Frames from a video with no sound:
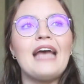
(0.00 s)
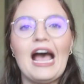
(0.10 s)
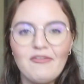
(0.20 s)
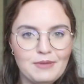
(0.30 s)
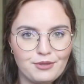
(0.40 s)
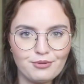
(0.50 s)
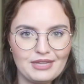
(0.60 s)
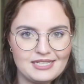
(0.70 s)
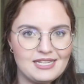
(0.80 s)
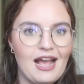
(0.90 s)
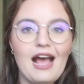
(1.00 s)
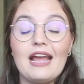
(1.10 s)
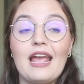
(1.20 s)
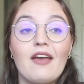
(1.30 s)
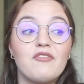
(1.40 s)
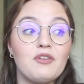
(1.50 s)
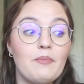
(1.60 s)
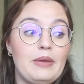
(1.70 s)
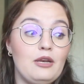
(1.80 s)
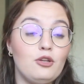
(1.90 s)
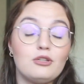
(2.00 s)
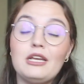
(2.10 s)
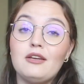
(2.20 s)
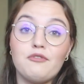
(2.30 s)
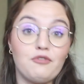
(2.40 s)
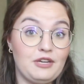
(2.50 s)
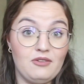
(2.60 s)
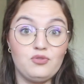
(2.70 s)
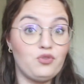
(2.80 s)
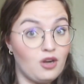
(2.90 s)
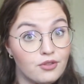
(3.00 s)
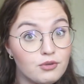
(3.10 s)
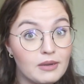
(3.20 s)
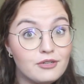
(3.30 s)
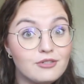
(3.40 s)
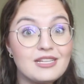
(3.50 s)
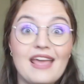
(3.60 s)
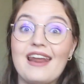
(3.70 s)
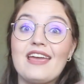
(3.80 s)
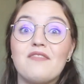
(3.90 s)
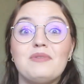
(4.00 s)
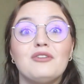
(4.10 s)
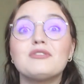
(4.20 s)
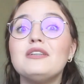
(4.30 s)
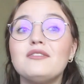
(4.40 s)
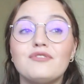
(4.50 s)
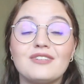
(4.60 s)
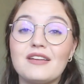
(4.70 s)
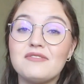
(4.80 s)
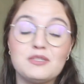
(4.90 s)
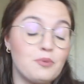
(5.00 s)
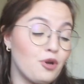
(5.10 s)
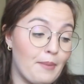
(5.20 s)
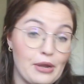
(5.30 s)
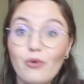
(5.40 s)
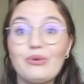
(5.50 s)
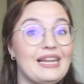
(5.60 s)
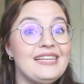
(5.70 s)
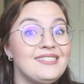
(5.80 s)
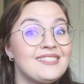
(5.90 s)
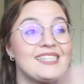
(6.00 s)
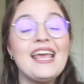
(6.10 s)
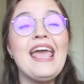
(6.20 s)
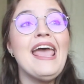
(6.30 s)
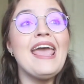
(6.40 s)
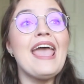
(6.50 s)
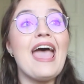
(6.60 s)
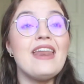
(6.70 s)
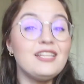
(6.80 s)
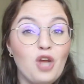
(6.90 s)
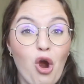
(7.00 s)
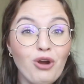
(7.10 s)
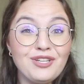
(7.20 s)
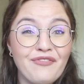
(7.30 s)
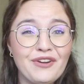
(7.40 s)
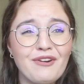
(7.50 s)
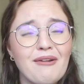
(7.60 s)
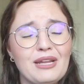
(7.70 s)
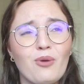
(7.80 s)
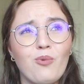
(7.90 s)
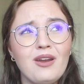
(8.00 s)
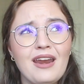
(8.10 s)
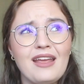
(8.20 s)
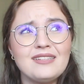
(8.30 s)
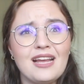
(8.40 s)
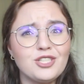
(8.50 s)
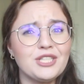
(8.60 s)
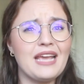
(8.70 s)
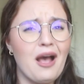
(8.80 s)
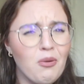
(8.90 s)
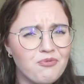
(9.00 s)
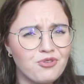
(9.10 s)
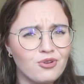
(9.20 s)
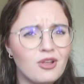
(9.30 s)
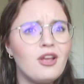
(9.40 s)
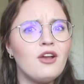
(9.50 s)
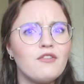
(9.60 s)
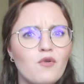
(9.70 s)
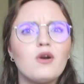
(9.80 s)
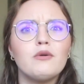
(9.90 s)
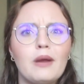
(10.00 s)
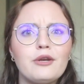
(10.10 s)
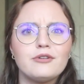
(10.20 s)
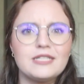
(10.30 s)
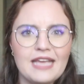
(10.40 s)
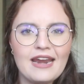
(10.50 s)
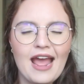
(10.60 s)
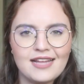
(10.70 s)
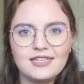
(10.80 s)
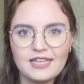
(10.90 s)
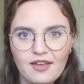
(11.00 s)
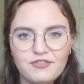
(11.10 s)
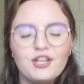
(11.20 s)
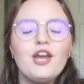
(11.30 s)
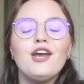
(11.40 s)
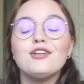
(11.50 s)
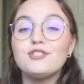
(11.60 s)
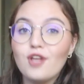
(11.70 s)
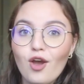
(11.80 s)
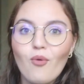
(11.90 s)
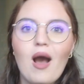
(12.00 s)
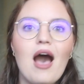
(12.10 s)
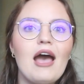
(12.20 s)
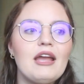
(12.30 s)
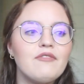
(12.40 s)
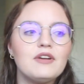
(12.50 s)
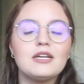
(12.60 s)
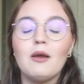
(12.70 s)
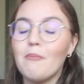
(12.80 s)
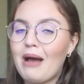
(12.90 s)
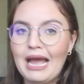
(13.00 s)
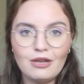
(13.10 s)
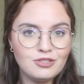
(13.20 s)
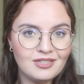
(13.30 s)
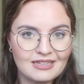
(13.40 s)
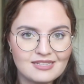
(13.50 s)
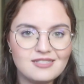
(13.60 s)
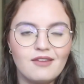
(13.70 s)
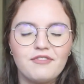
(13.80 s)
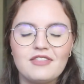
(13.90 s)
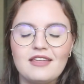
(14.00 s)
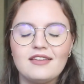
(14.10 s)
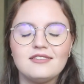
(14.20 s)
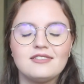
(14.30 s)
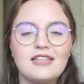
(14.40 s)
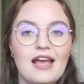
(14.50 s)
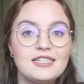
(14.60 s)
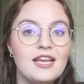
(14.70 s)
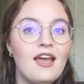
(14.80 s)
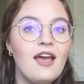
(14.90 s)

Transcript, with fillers: I've been through this. I have been looking for gifts for other writers and I have been looking for gifts to put on my own lists. And it's hard to figure out like what is actually helpful for a writer to get as a gift. So I've compiled a list of things that